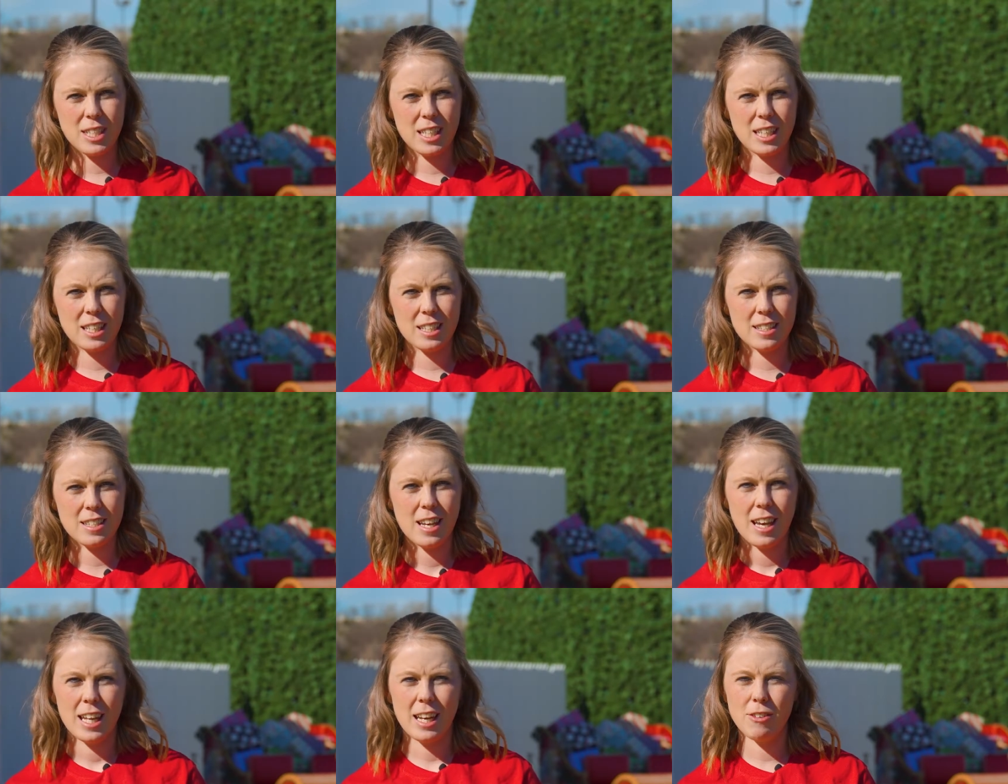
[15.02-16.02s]
scenes
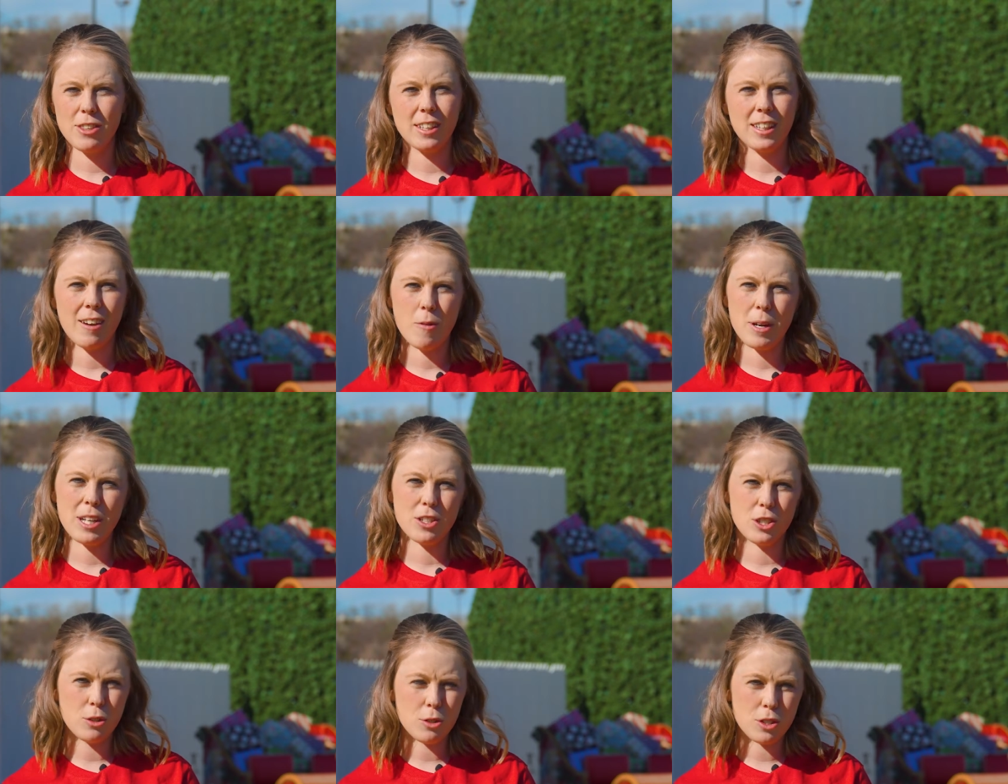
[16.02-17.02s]
and everything that everybody
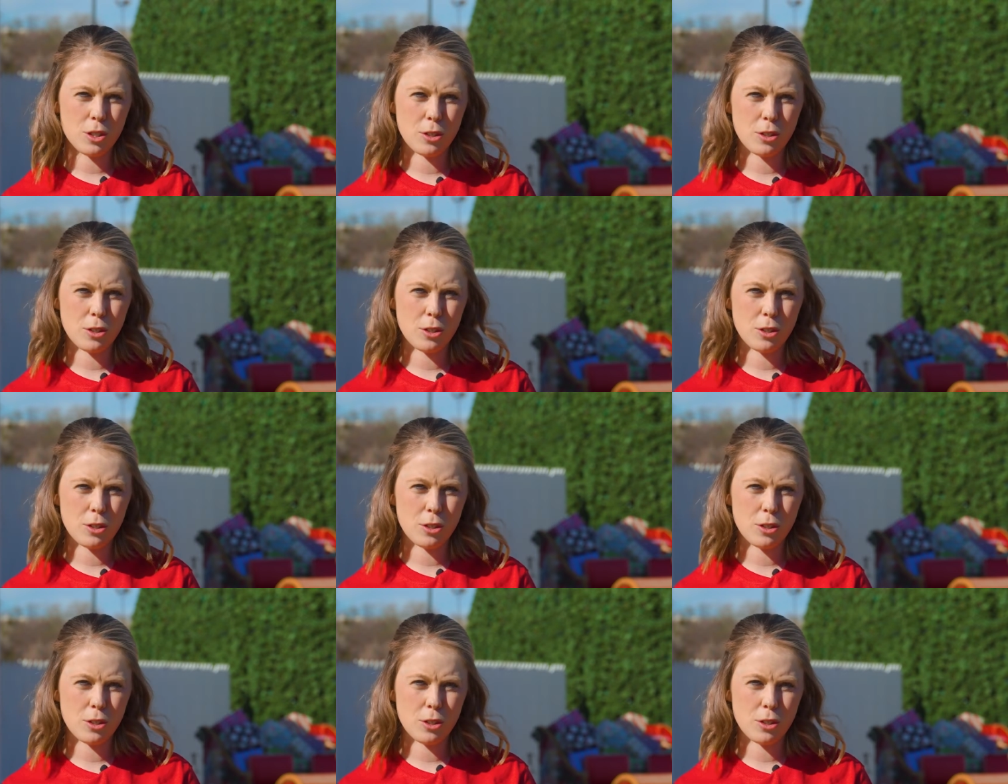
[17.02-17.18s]
is used